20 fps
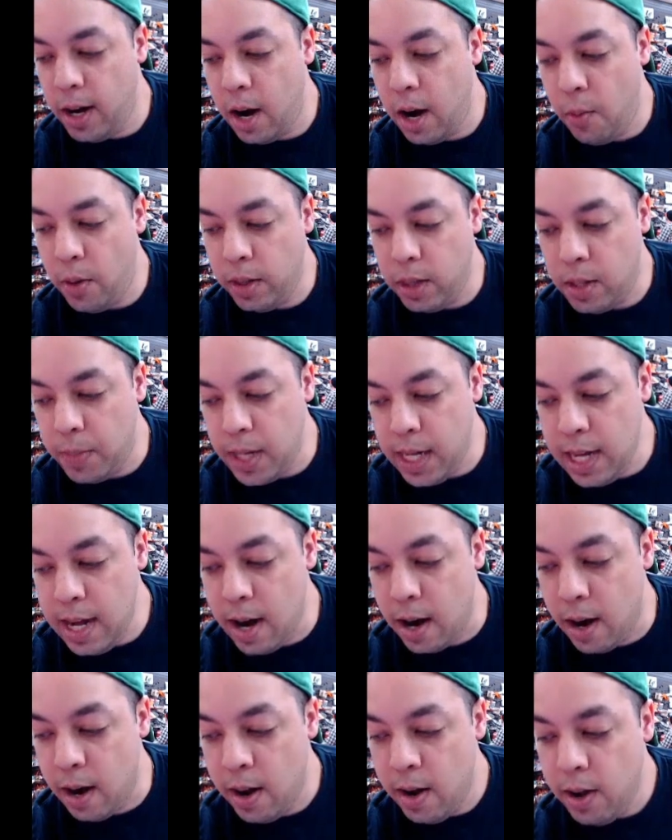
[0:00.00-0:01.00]
want them
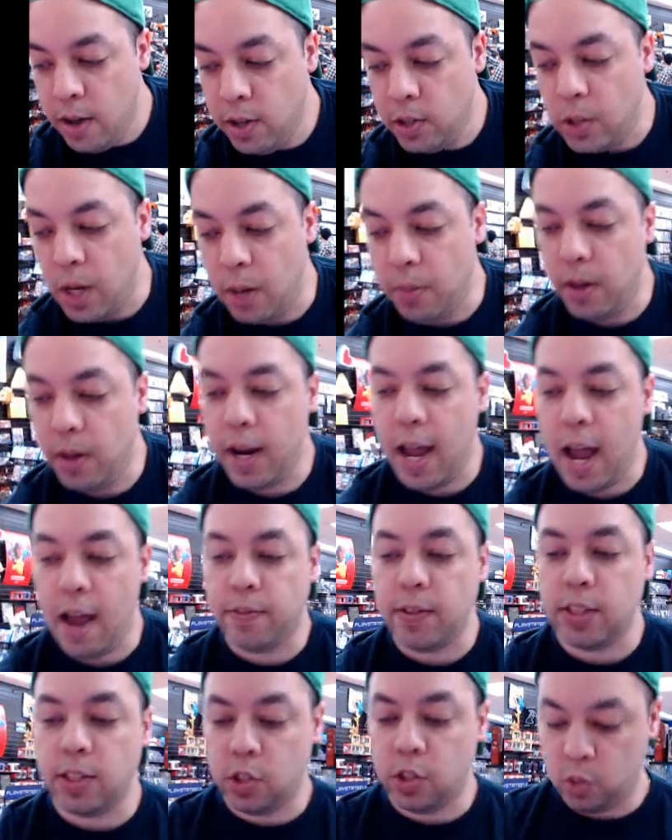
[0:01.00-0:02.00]
here. So I'm going to have
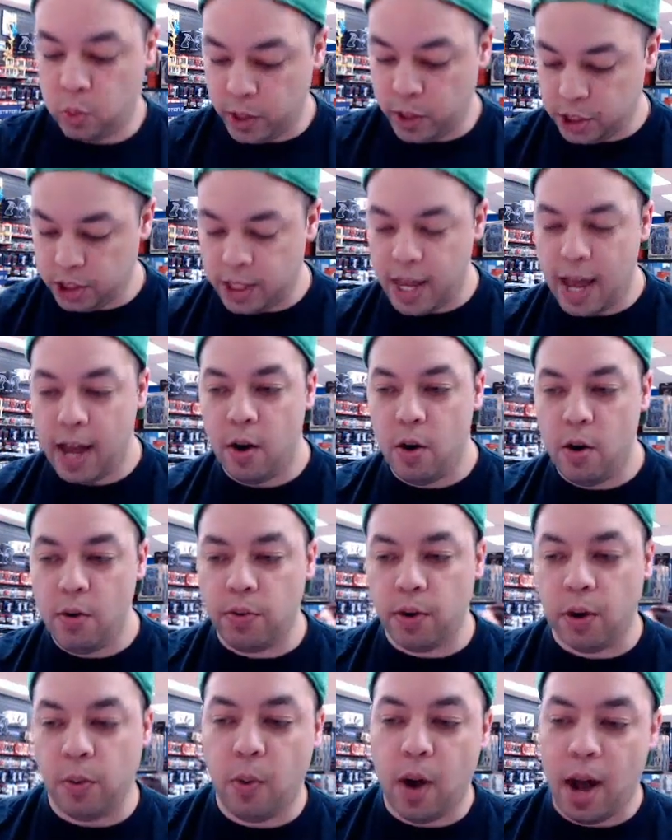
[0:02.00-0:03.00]
to switch that
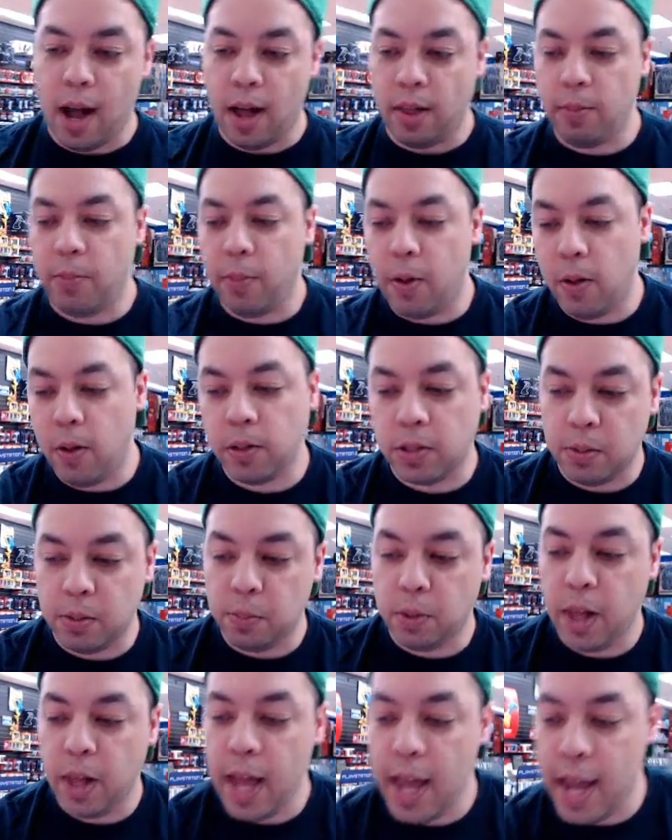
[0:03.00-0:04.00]
over while the ball's in
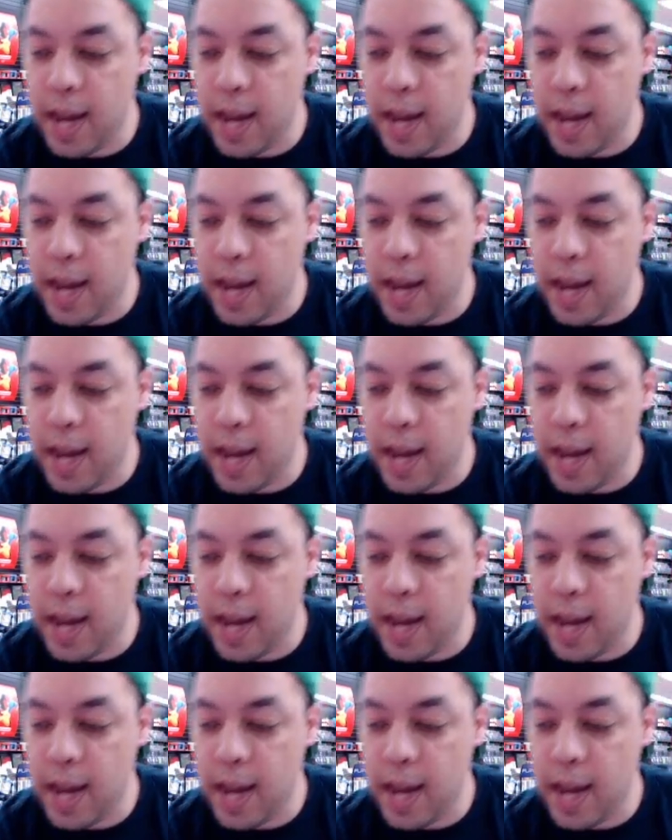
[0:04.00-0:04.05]
play